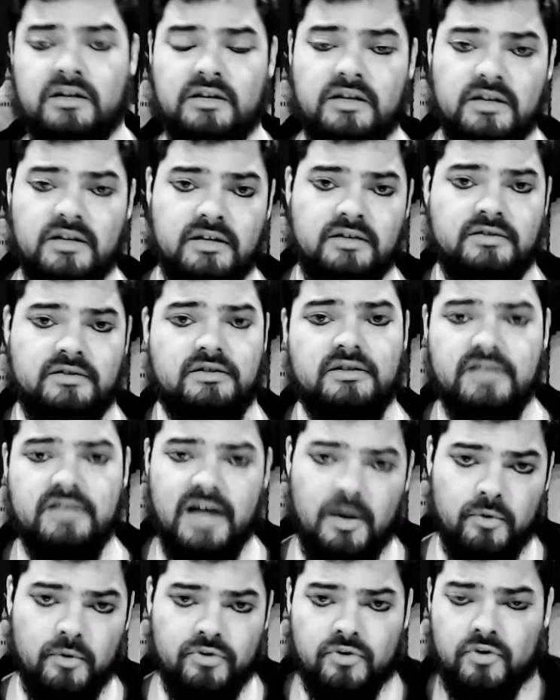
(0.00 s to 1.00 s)
Sit
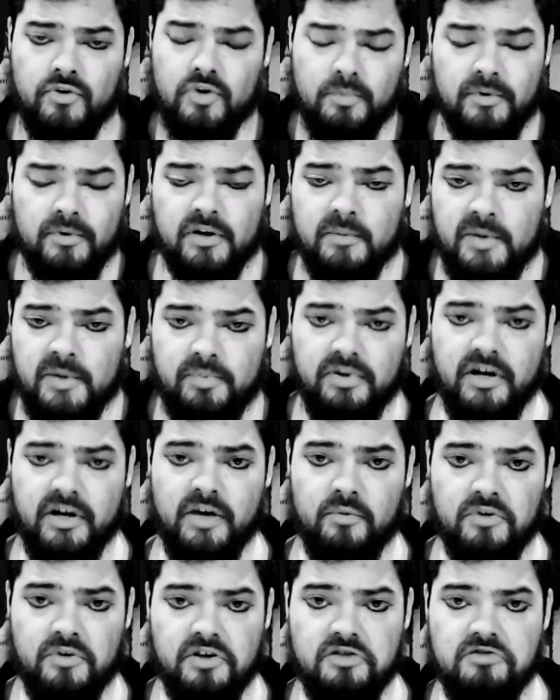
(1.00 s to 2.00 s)
down with the group you're going to be
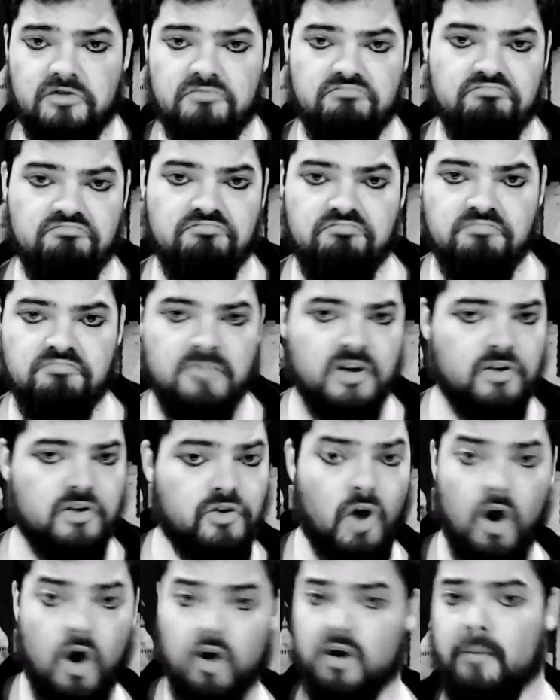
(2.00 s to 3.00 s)
playing with,
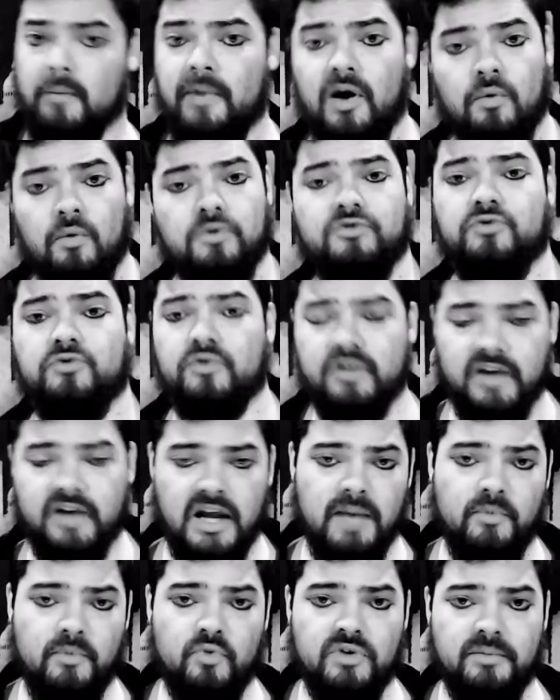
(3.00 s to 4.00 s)
talk about what sort of
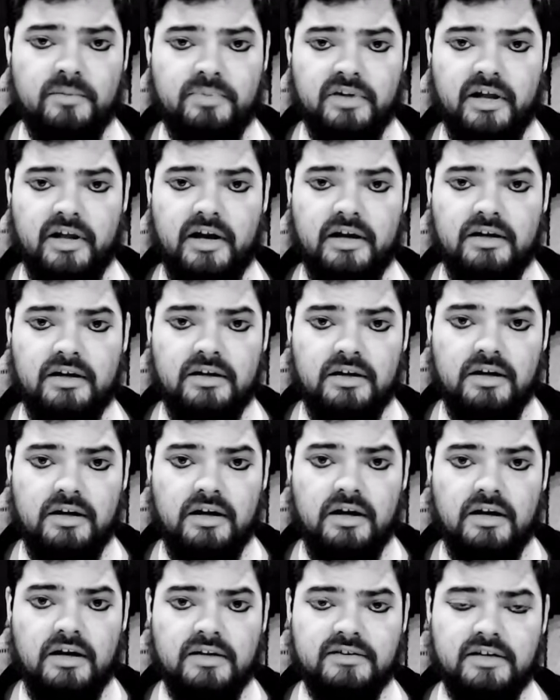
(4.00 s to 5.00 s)
game you want to play.
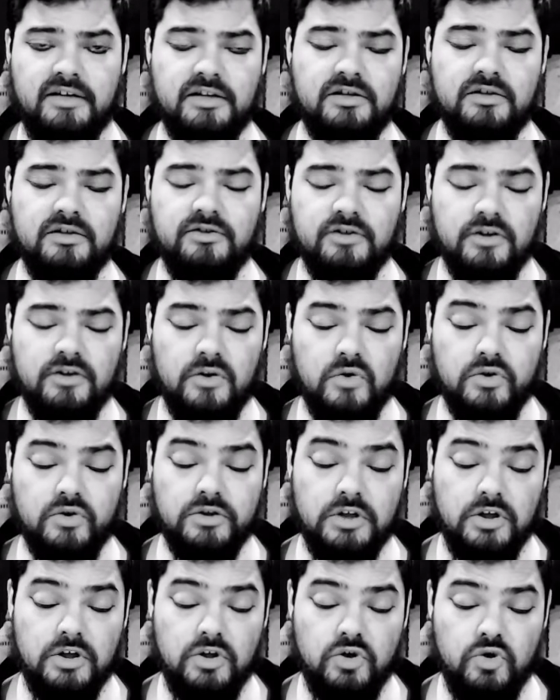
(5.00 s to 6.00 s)
Session 0
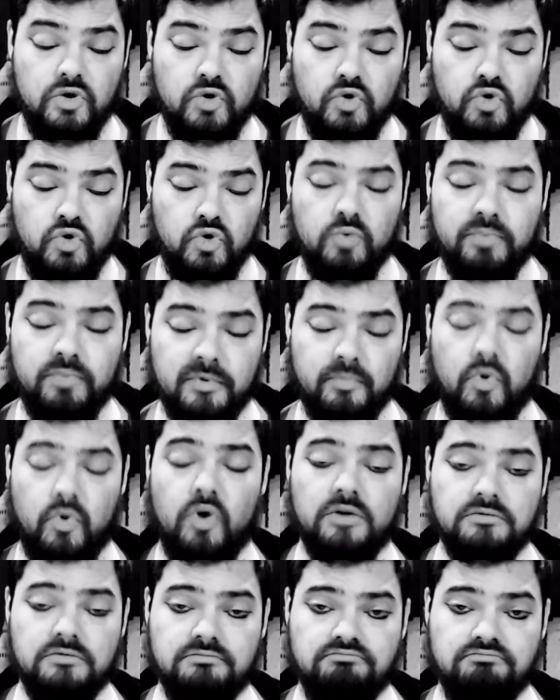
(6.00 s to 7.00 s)
is super
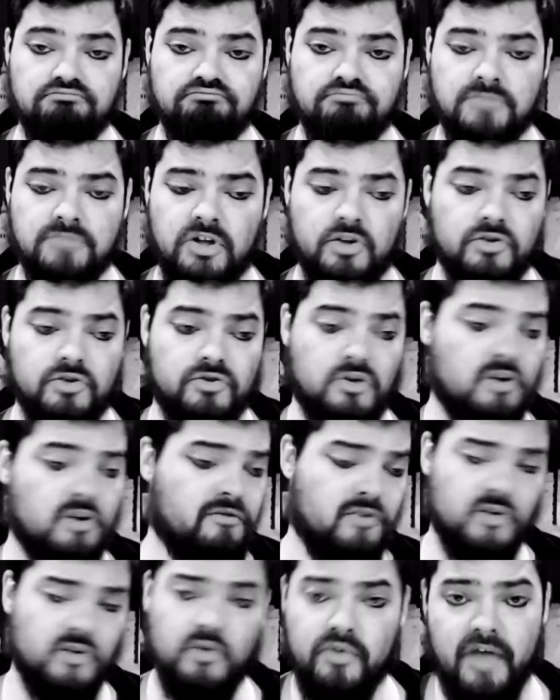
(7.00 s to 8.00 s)
important. So if
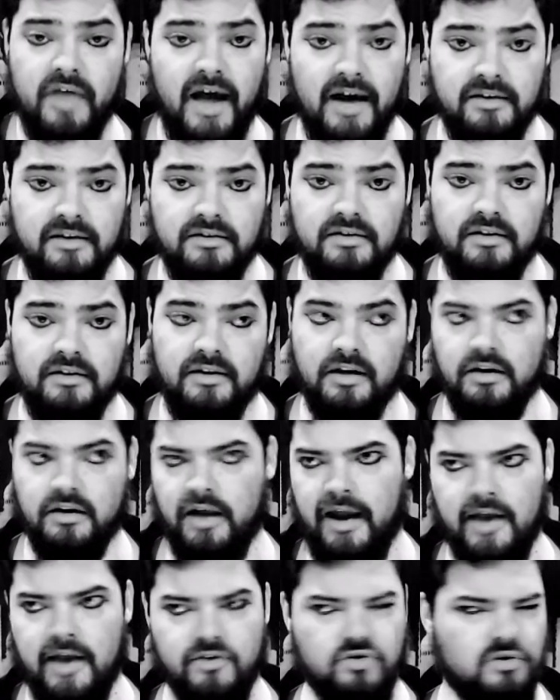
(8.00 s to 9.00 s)
you do that, that'll
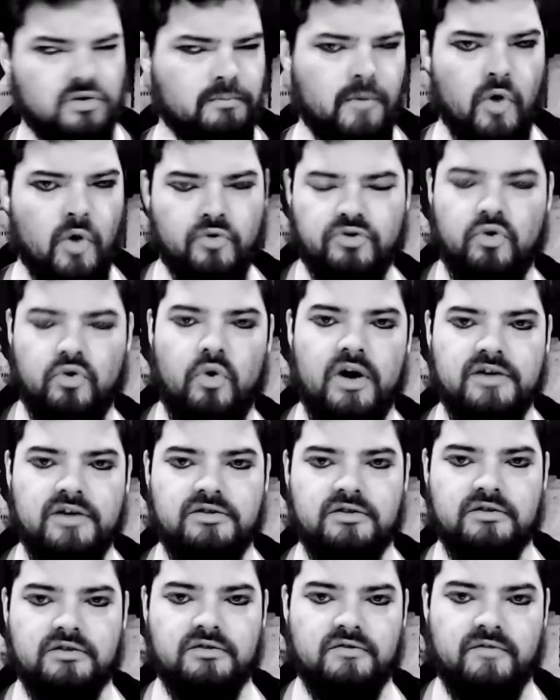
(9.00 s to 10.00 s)
answer most
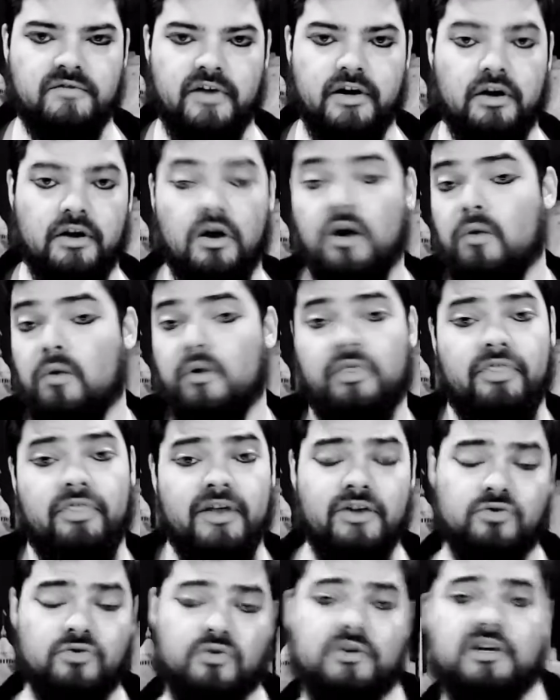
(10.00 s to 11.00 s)
questions of like, oh, what
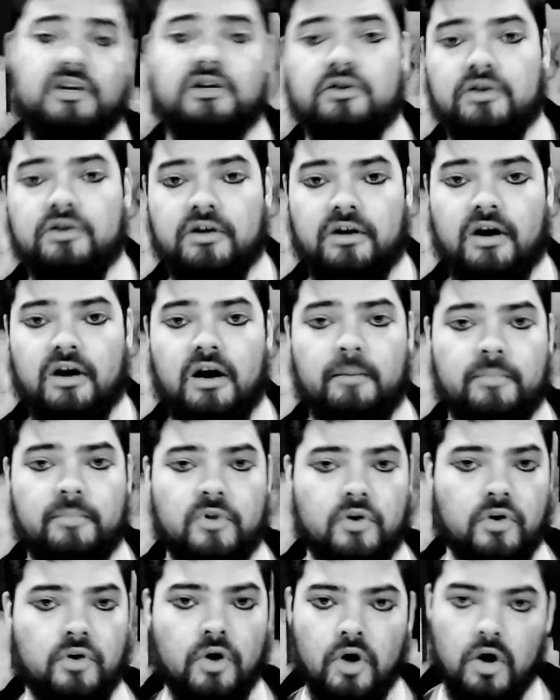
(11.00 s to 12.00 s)
things do I need to look up,
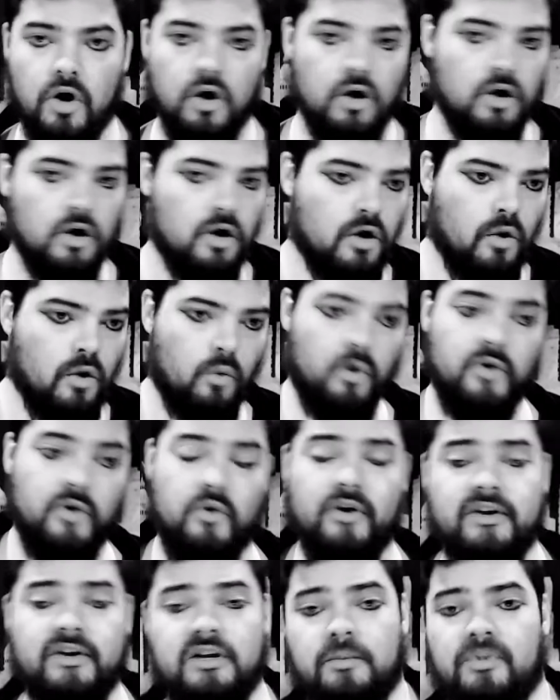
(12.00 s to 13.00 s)
or what do
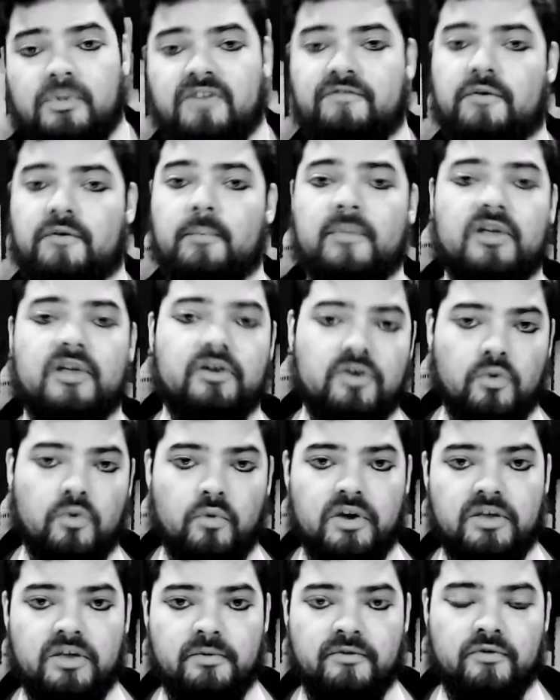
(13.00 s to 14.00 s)
I need to be familiar
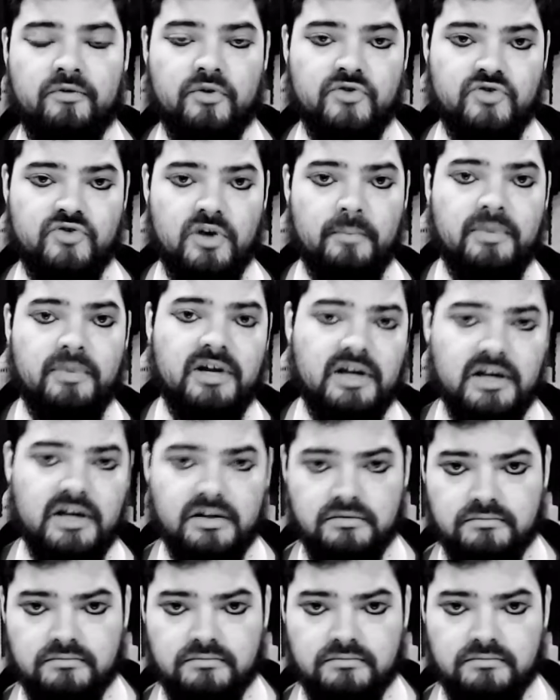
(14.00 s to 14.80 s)
with before jumping in?